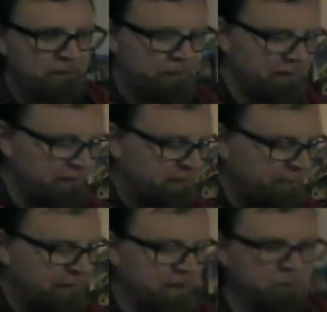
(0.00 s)
Get in
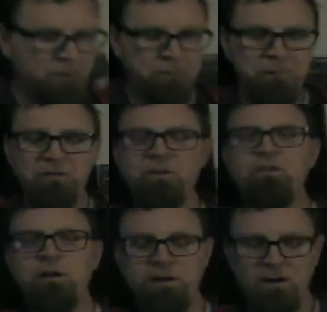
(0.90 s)
on that one.
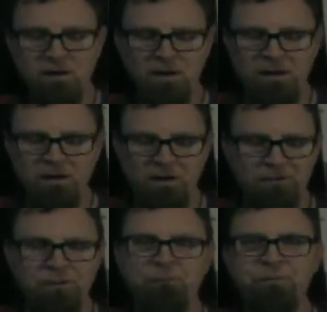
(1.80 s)
Miskatonic High,
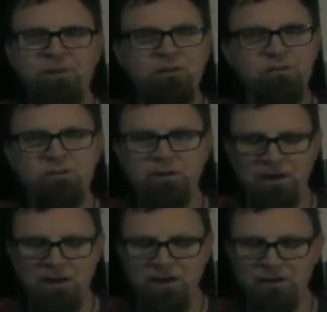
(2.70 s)
awesome. That's
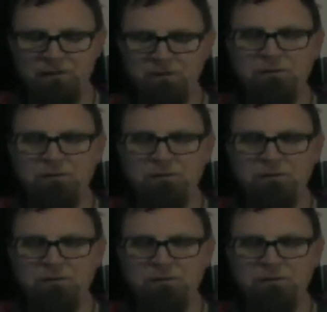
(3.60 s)
uh,